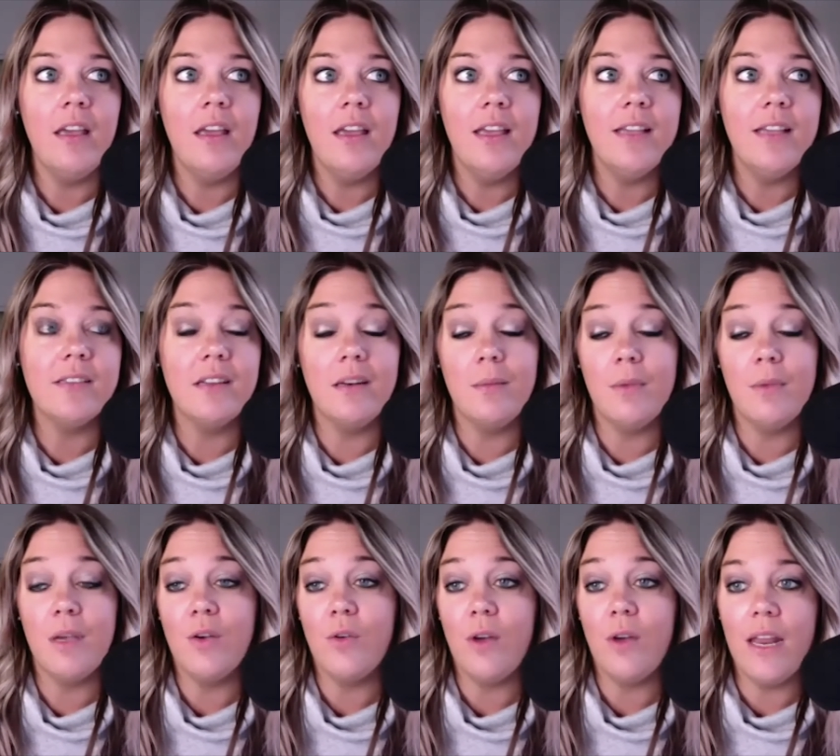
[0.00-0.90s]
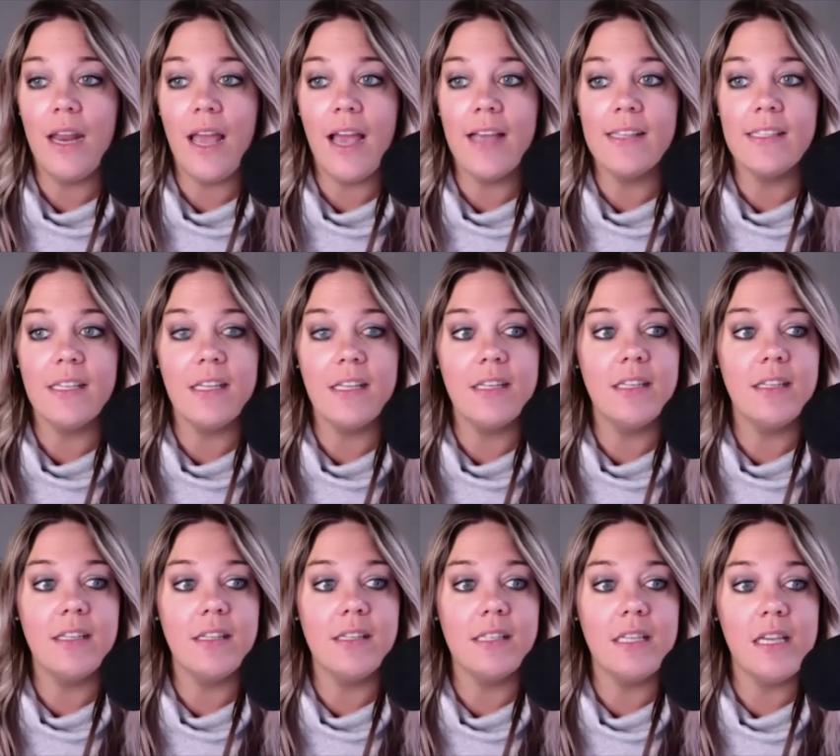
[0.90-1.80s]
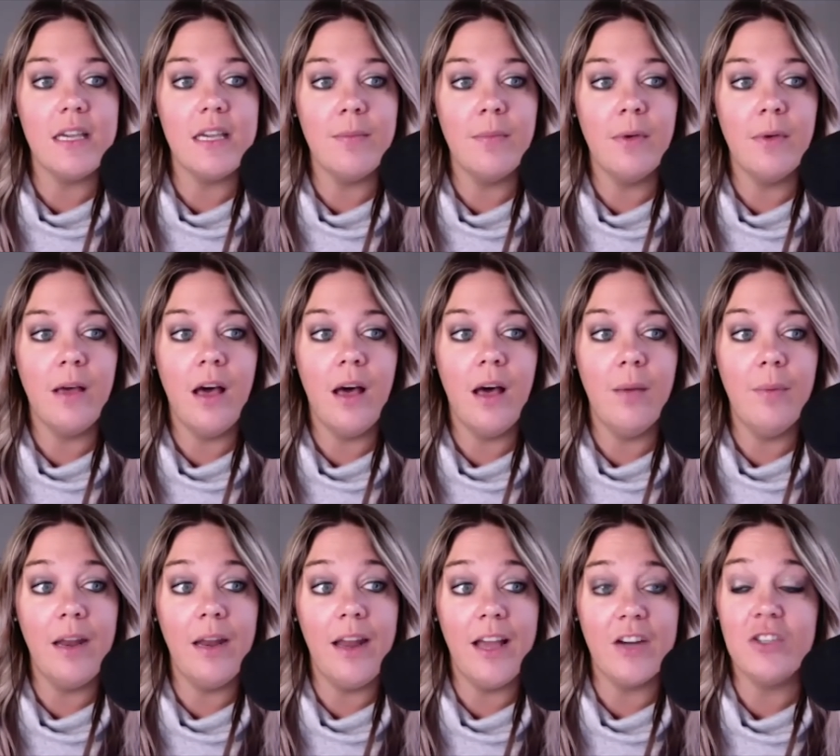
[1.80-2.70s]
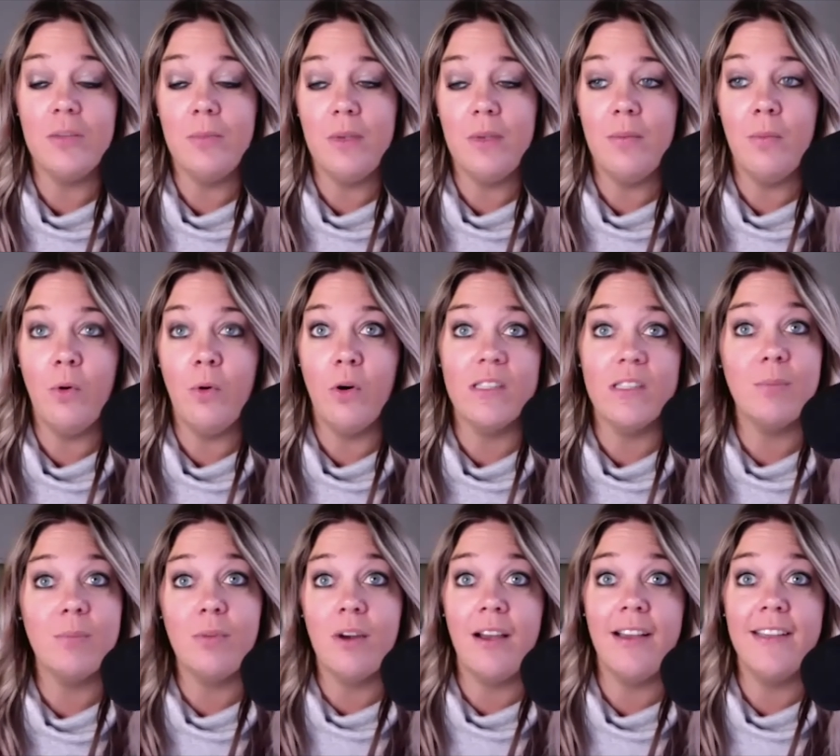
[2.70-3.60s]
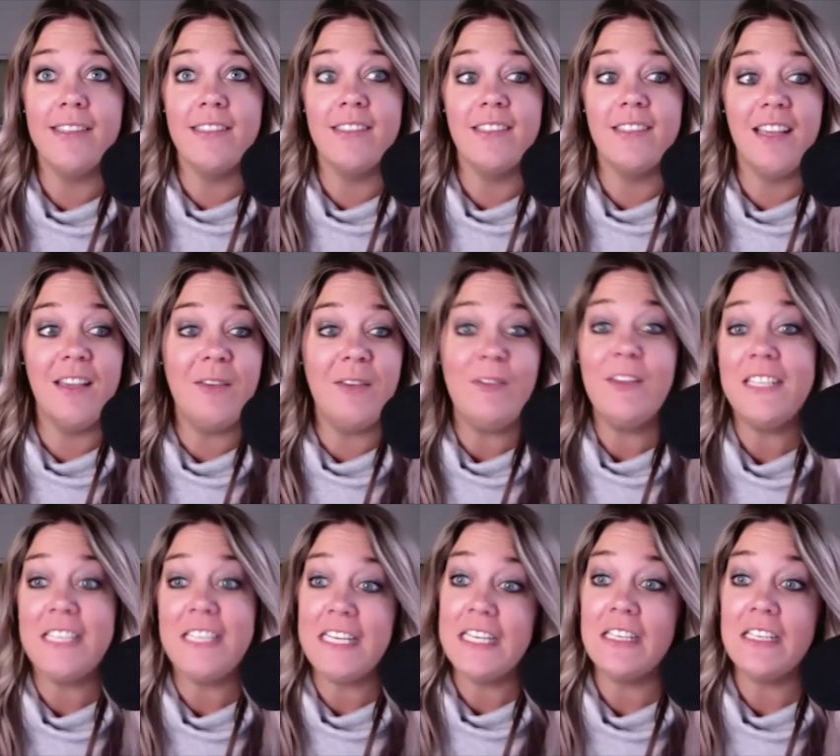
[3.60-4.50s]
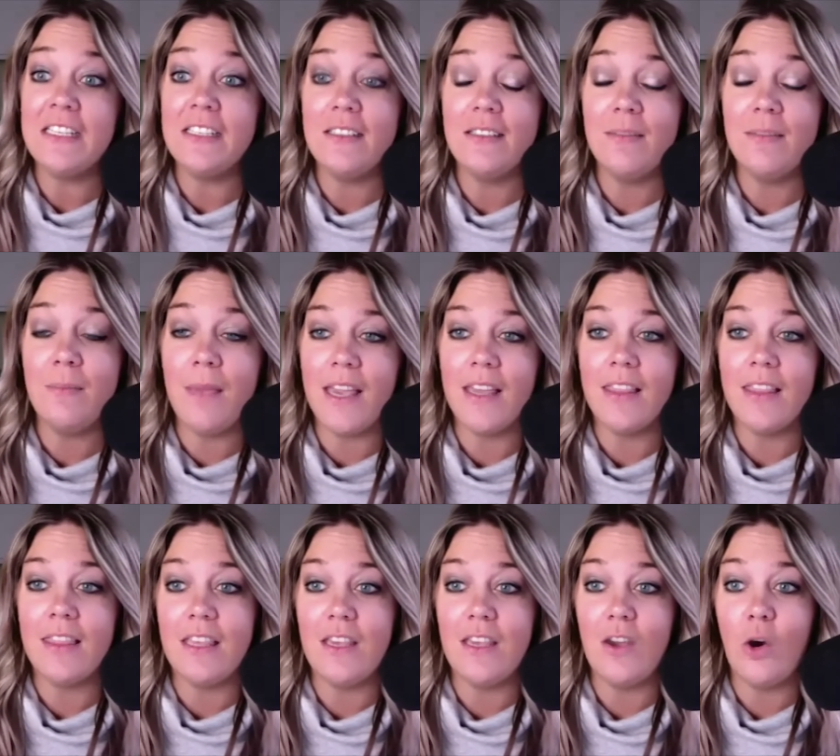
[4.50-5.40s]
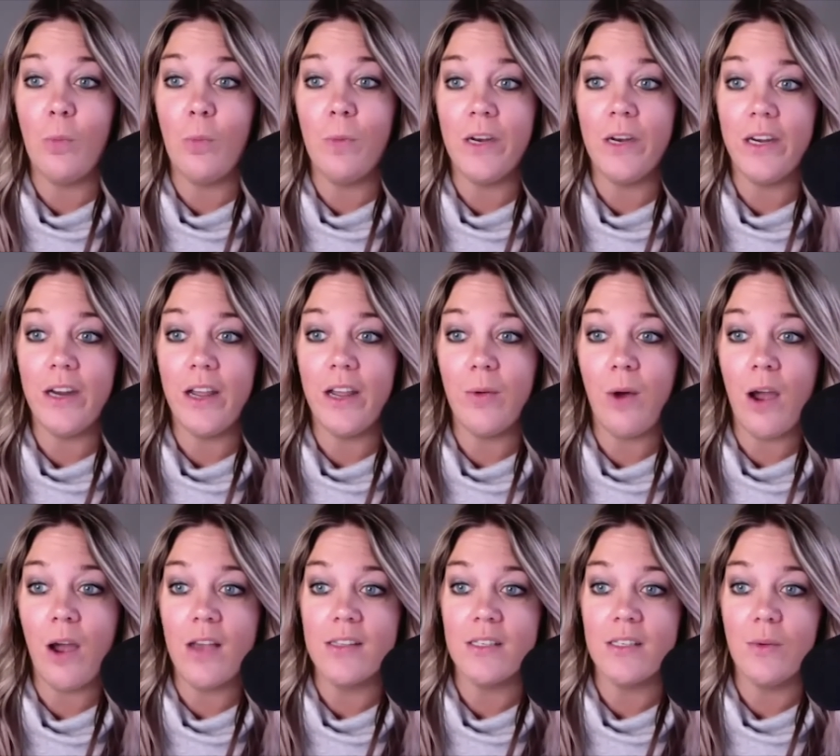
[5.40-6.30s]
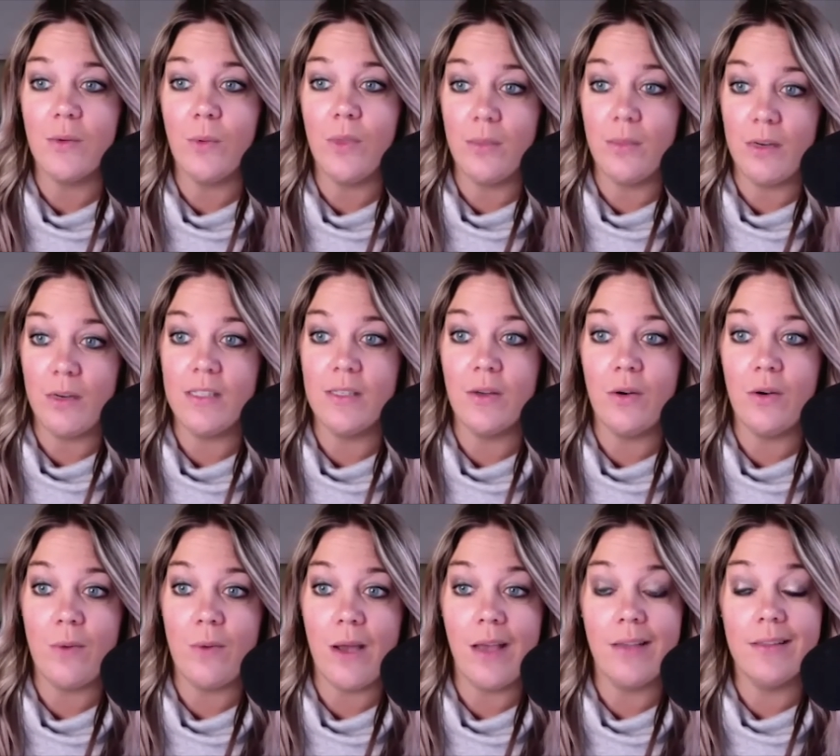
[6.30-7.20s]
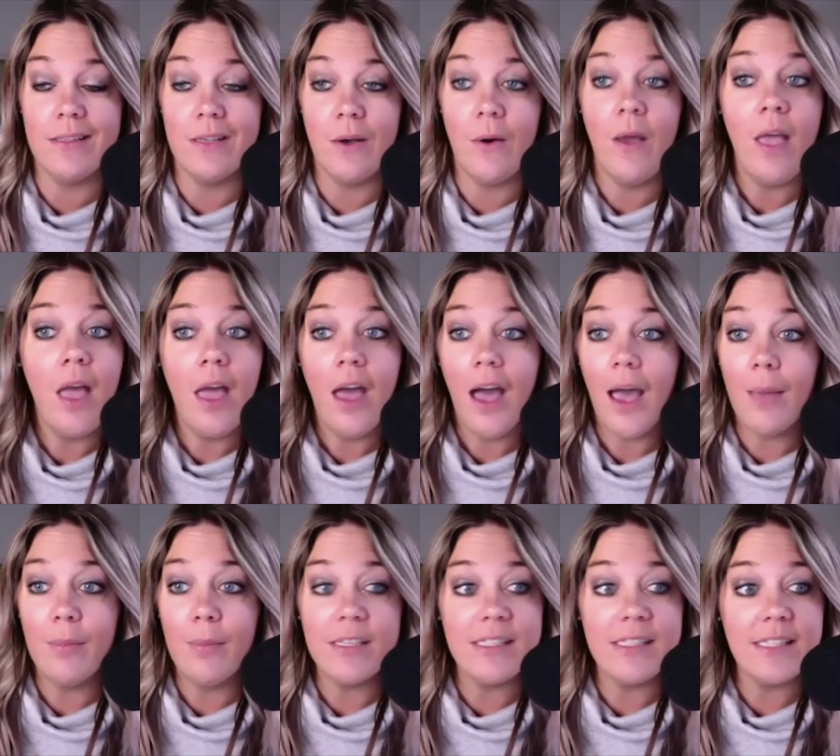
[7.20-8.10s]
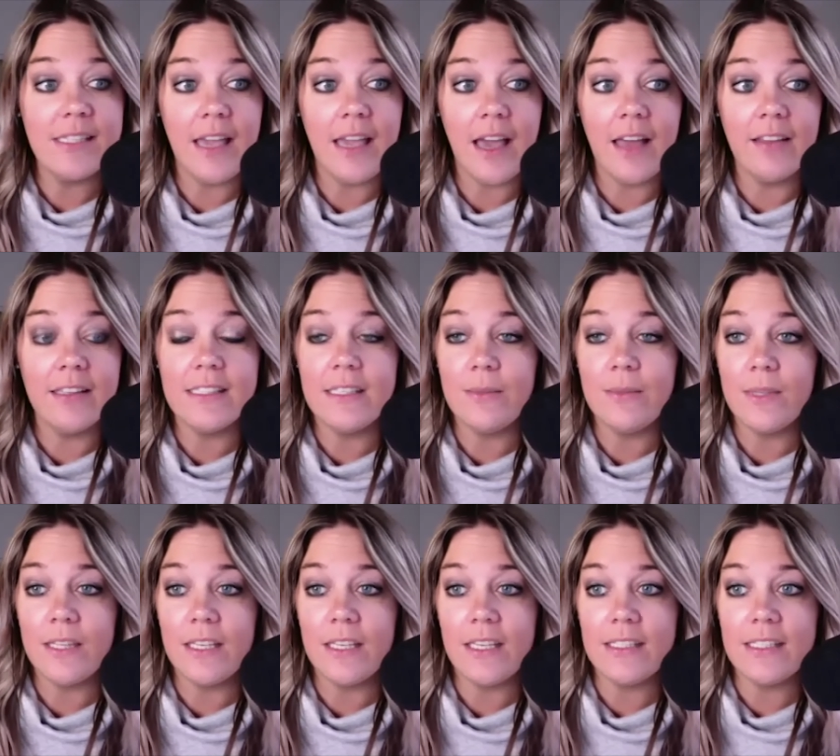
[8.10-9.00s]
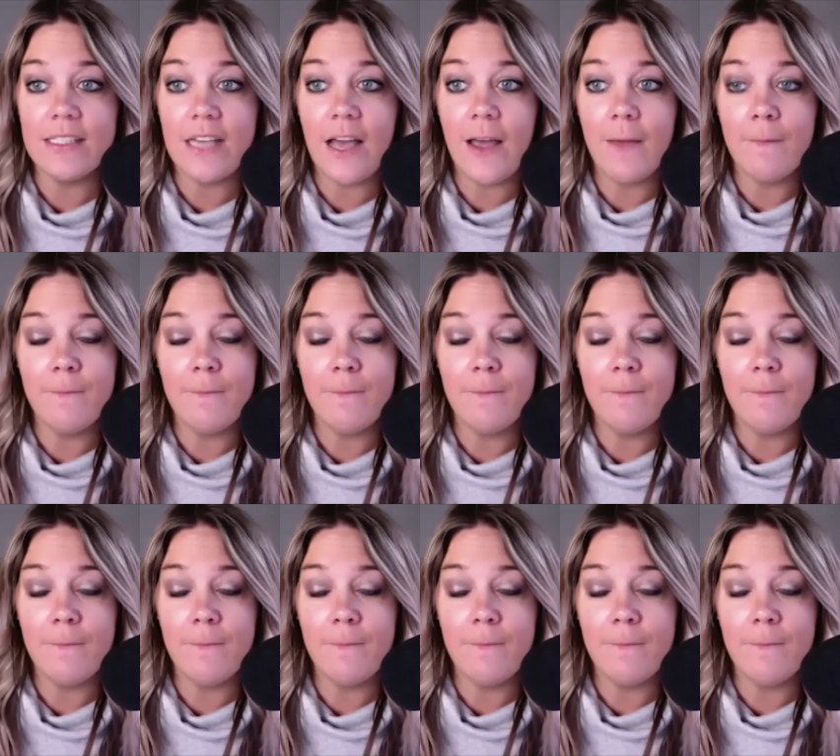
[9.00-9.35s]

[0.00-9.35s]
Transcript: he's going to be a great asset to this team. Um, I'd actually be more surprised if he didn't make the opening night roster with the Minnesota Wild. So I'm going to say, yeah, let's see what the kid's got.